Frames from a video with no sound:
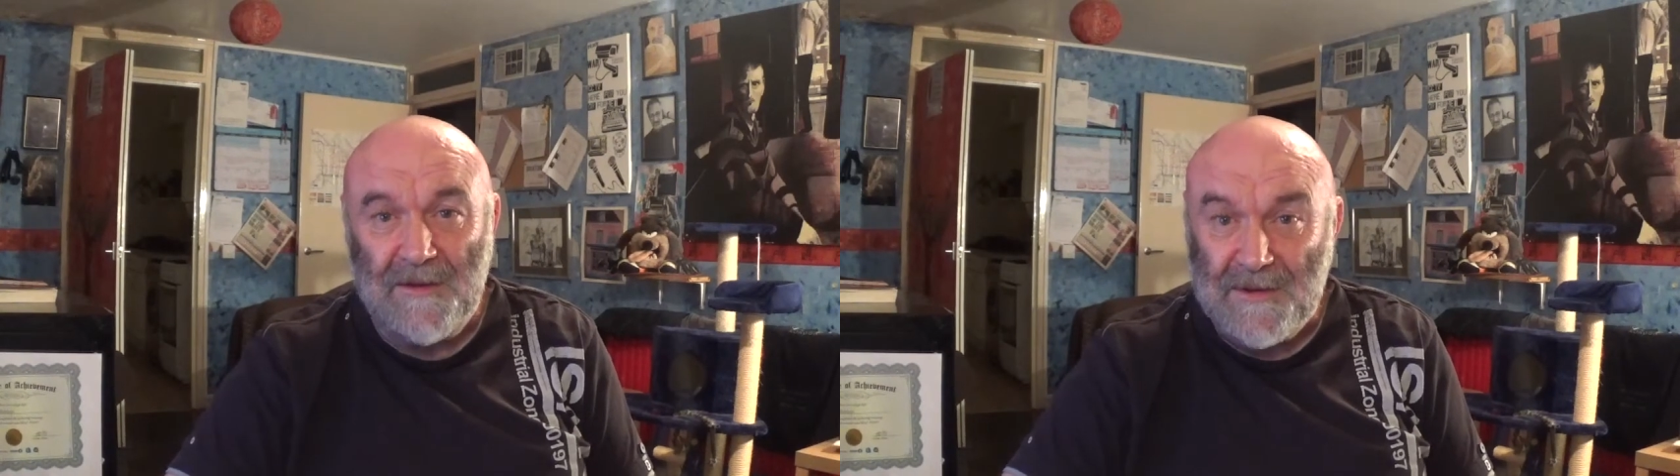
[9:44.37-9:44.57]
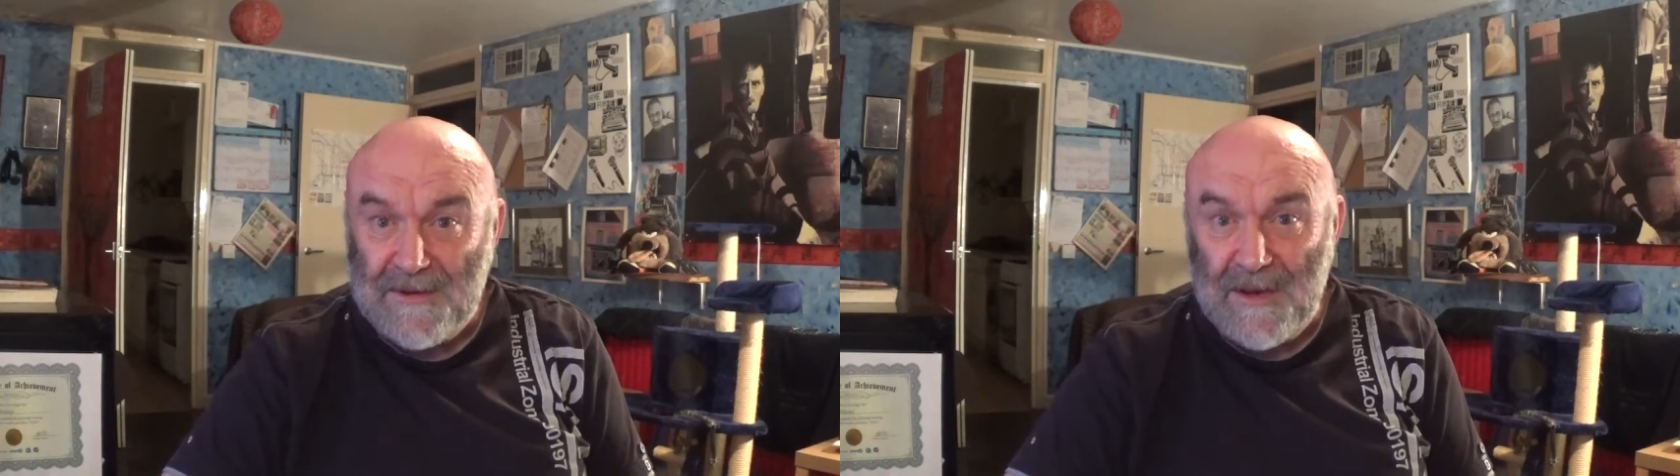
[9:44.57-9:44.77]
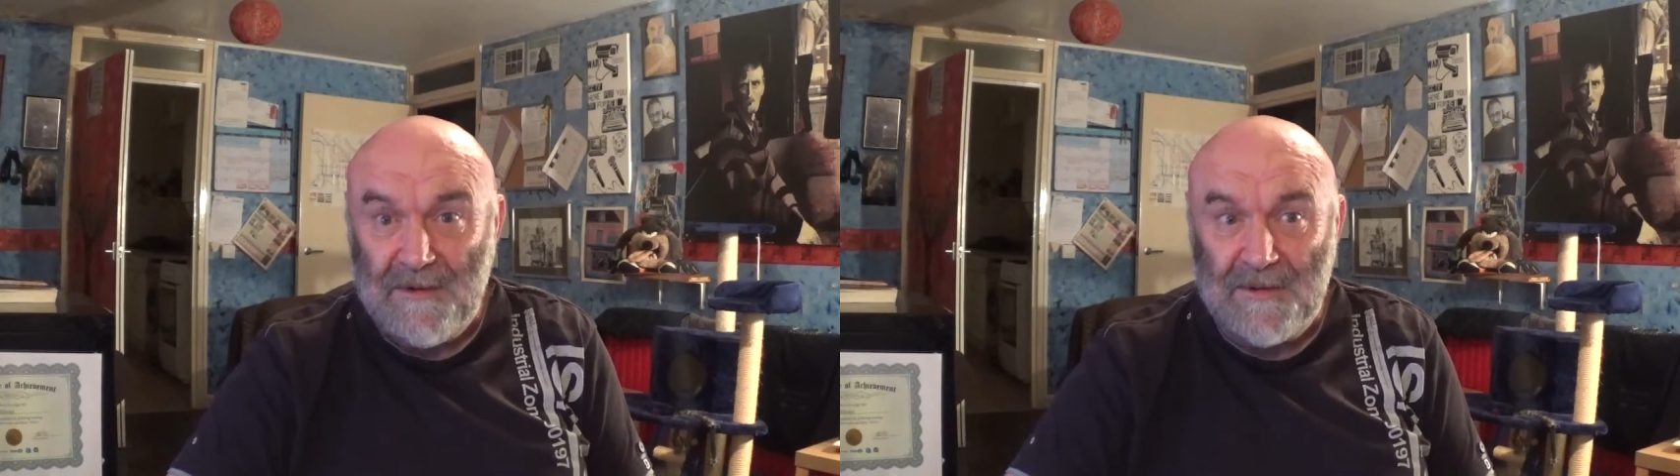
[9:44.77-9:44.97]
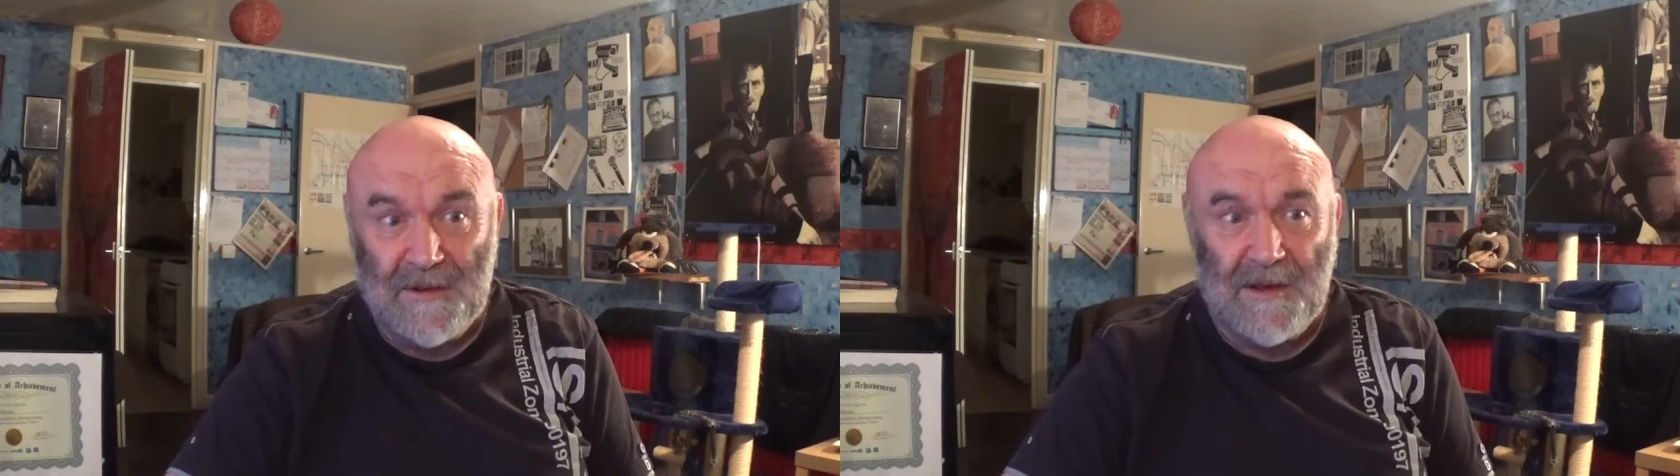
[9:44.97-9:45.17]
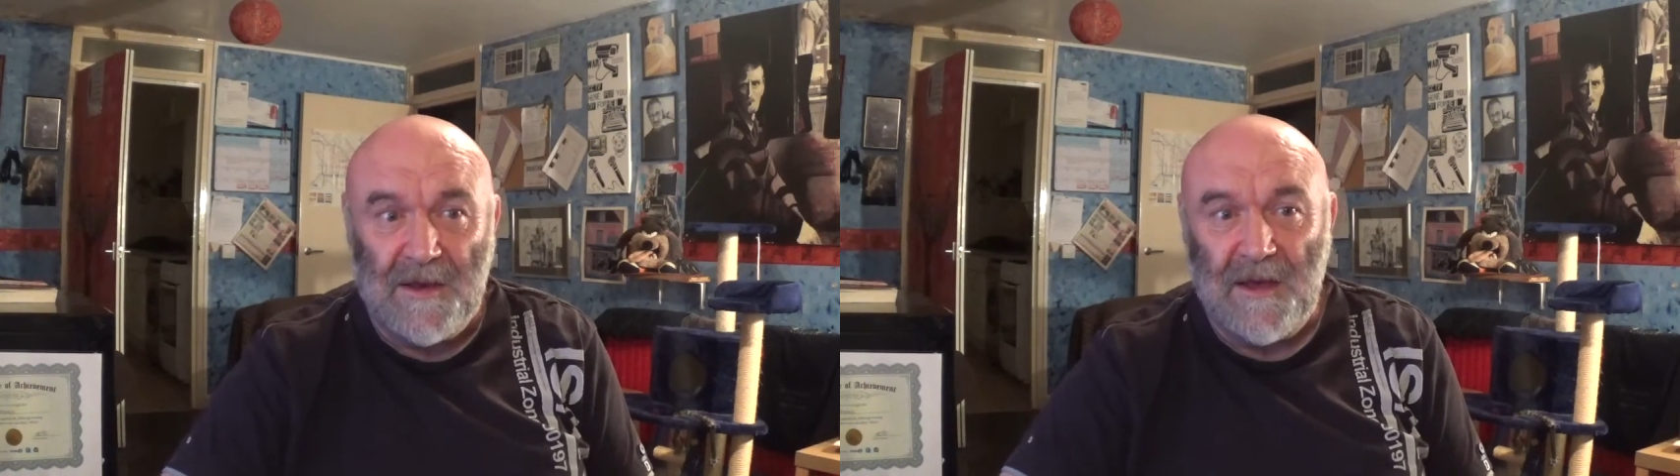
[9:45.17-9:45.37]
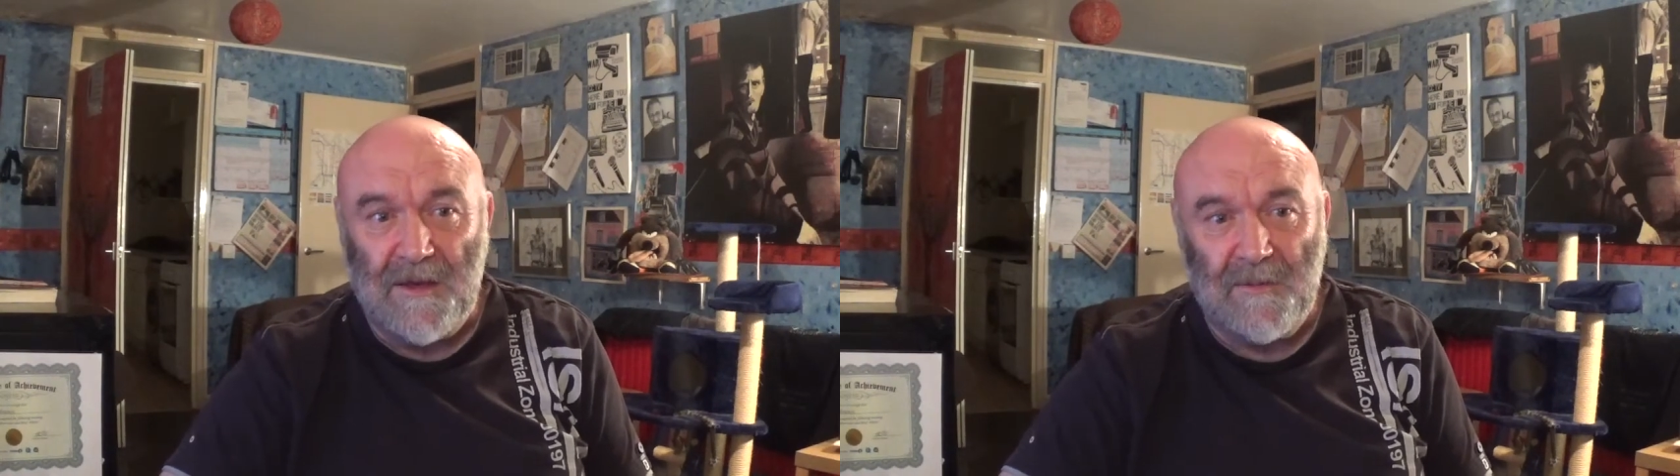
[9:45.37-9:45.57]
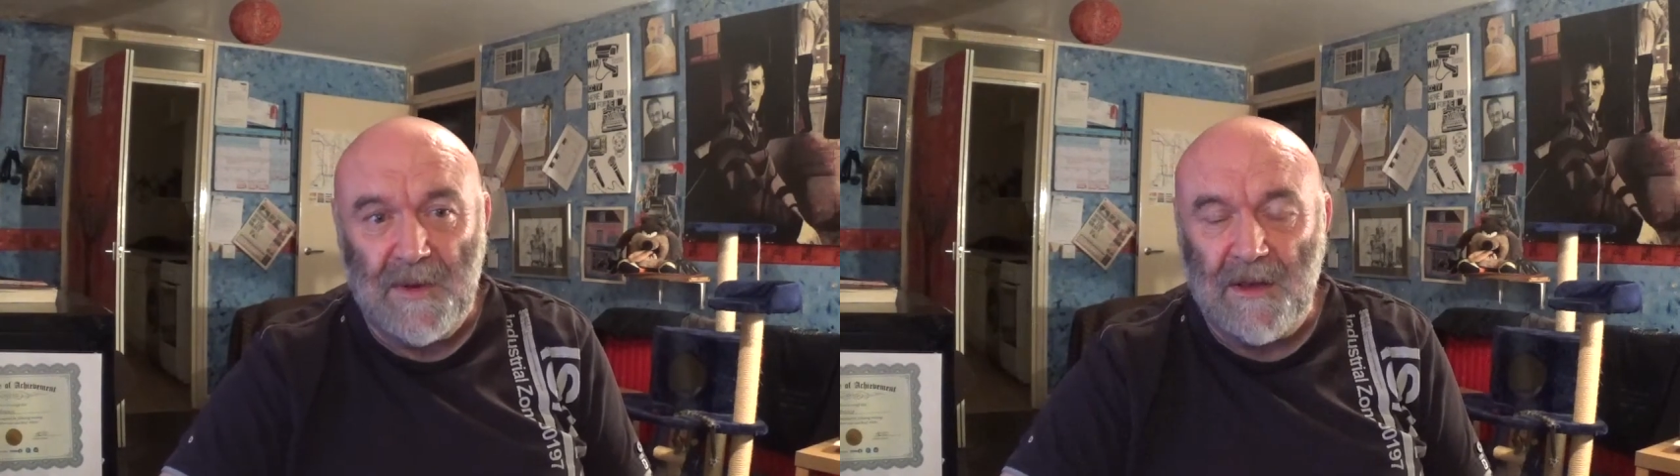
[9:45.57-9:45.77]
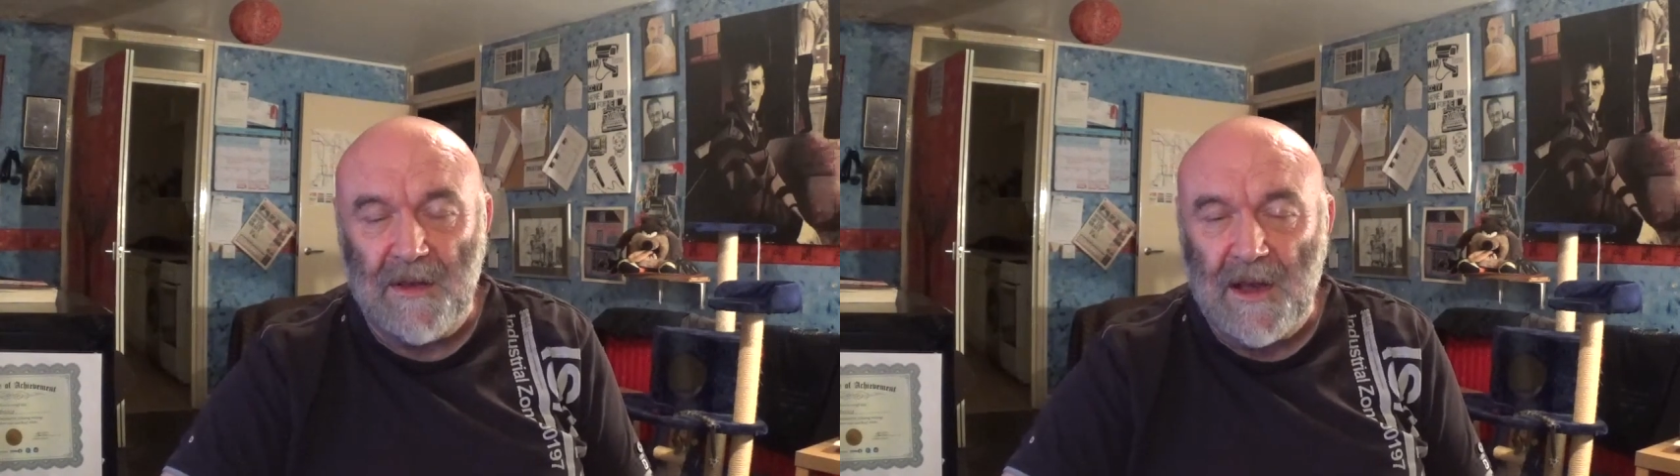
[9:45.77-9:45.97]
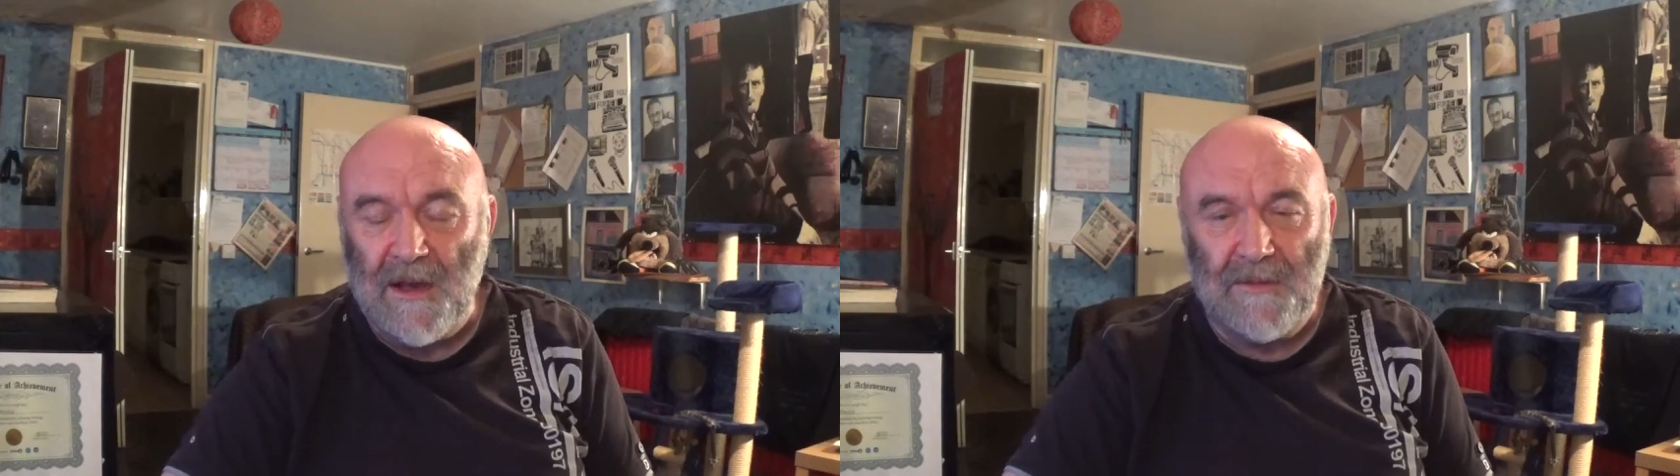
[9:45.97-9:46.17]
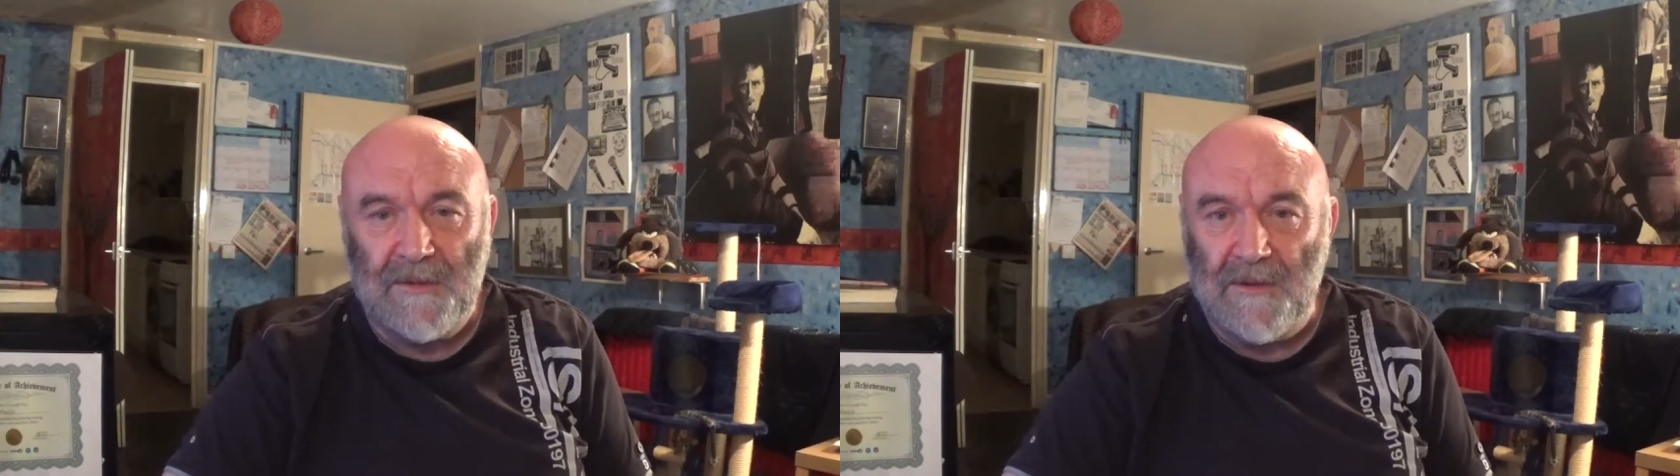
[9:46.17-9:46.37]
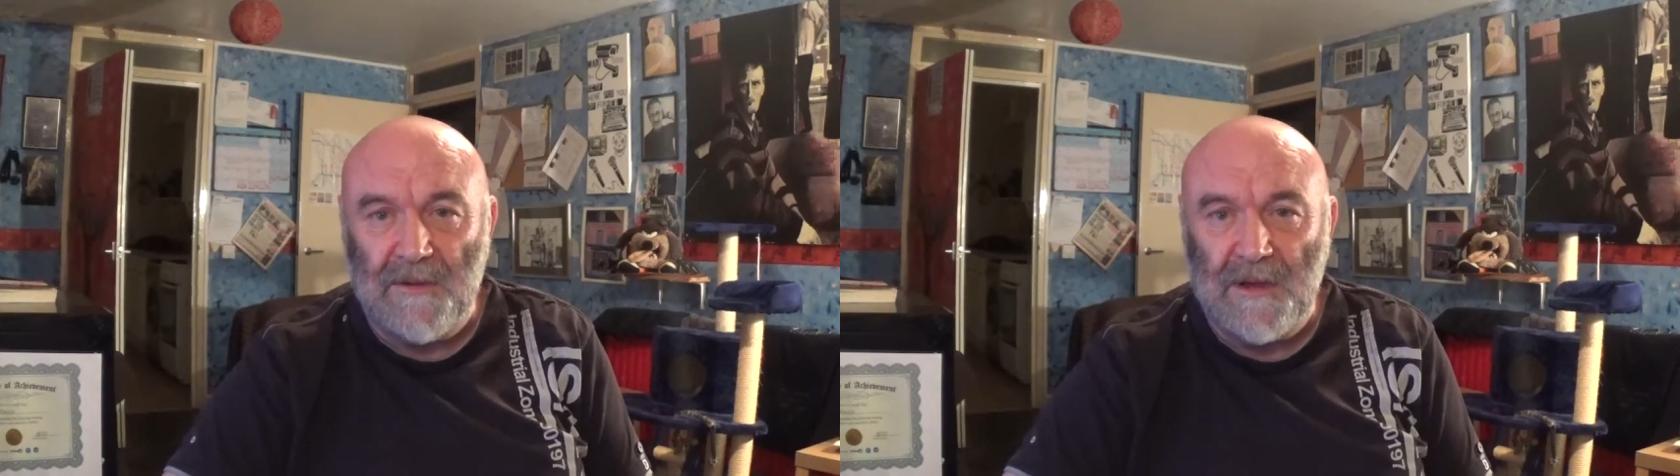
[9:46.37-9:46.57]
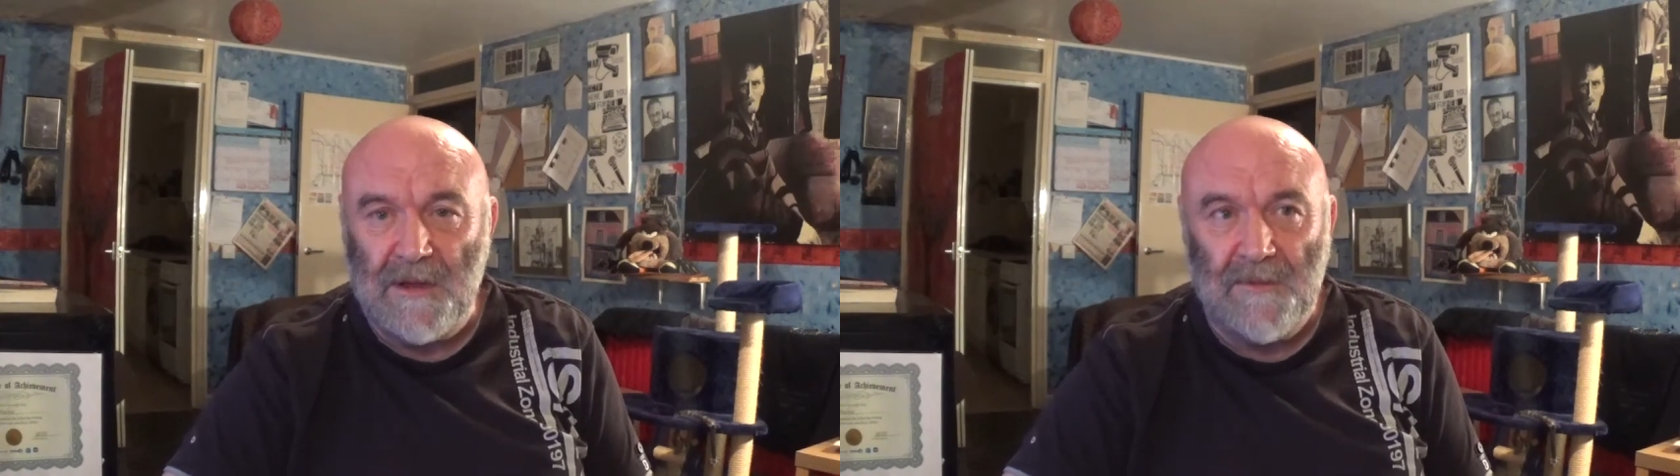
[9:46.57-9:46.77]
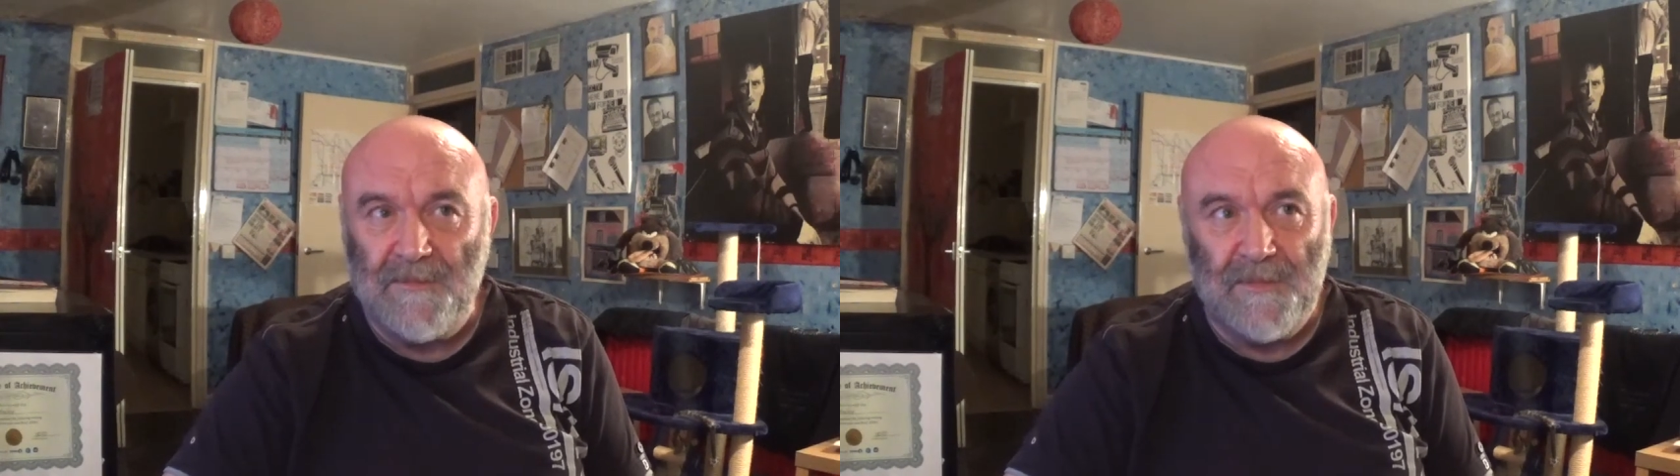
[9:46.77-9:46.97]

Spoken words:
Seriously, it's been absolutely